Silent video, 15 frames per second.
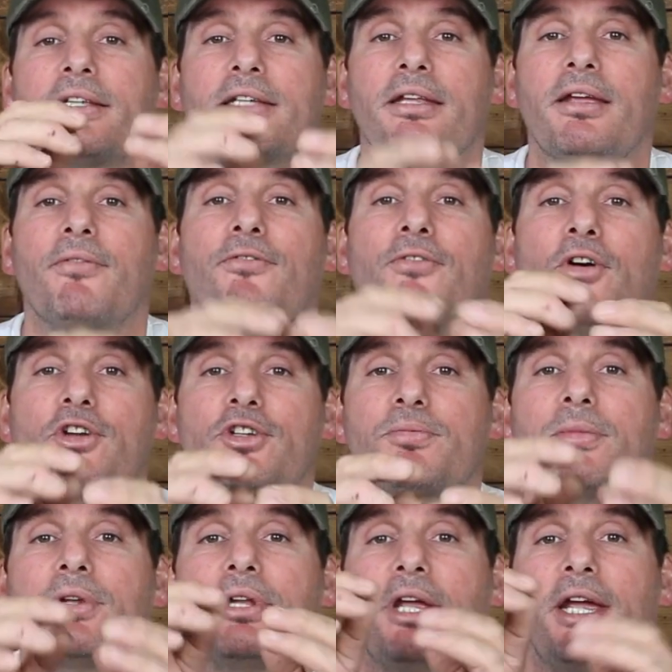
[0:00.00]
to the
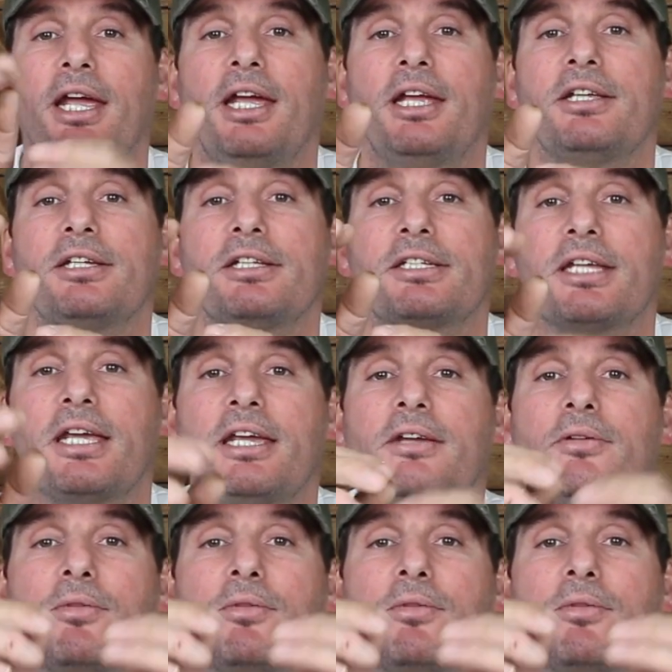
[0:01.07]
enforcement agency,